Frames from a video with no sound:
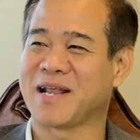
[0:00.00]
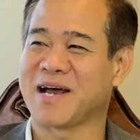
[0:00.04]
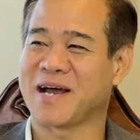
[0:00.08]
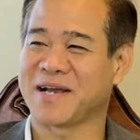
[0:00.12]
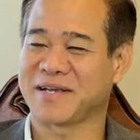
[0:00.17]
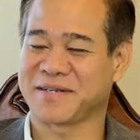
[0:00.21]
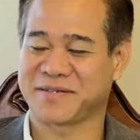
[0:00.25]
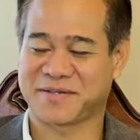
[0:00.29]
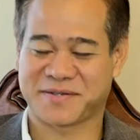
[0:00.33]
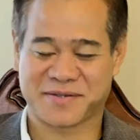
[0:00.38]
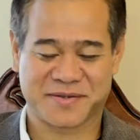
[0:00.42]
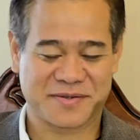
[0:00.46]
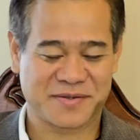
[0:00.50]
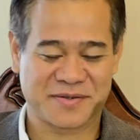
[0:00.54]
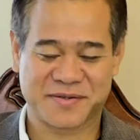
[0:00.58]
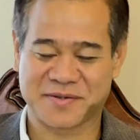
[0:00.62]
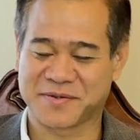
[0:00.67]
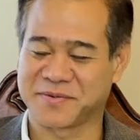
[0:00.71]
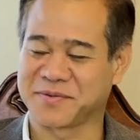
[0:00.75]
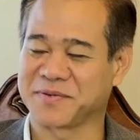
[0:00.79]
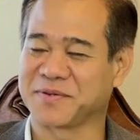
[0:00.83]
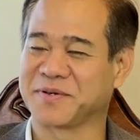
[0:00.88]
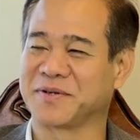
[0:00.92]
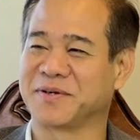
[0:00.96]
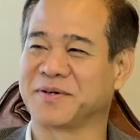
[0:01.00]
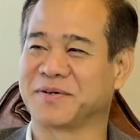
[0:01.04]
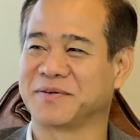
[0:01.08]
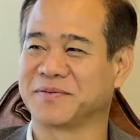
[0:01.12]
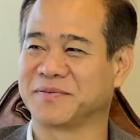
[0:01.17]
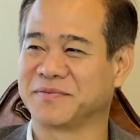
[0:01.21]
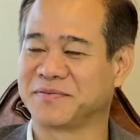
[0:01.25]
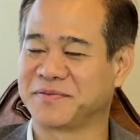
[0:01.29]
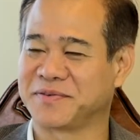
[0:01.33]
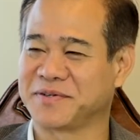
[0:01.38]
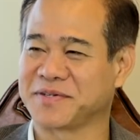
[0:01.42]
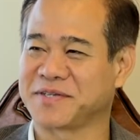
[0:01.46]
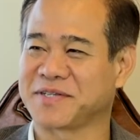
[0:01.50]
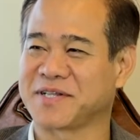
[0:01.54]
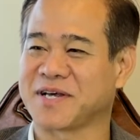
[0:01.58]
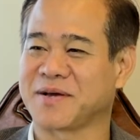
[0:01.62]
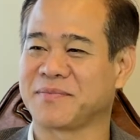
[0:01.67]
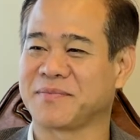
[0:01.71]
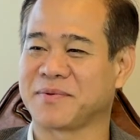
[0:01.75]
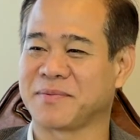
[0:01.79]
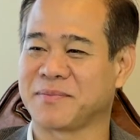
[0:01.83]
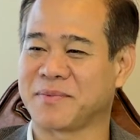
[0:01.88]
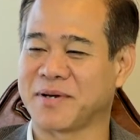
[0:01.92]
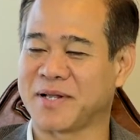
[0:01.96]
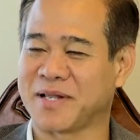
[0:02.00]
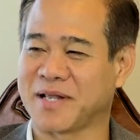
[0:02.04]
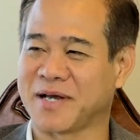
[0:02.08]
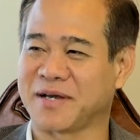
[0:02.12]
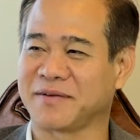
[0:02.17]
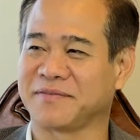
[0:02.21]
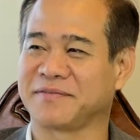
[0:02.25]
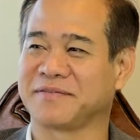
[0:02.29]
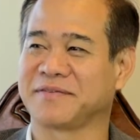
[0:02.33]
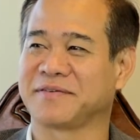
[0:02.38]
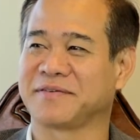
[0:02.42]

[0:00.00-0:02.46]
life also, first time in my life.